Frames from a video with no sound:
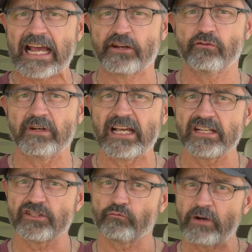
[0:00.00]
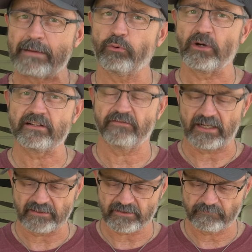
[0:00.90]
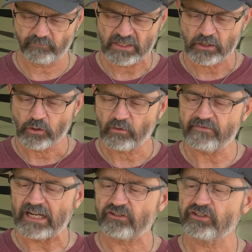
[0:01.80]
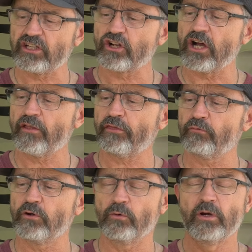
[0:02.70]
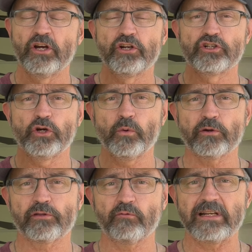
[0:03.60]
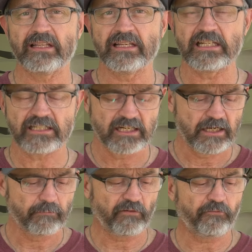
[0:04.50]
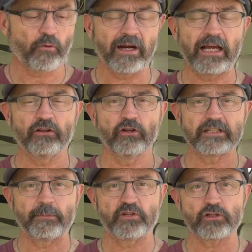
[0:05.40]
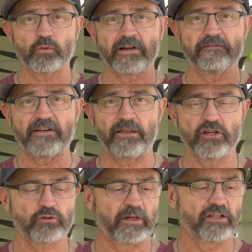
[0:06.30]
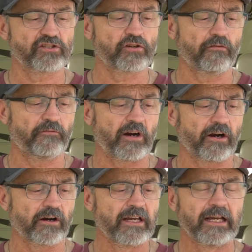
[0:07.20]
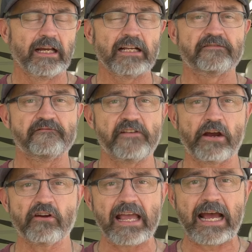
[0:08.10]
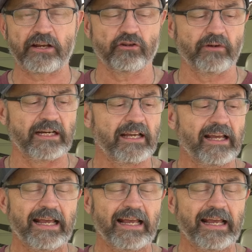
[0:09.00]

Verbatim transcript: accurate as the Rainpoint device. We've actually gone through two or three of these before I looked at this one and found this one. And so far, it's very accurate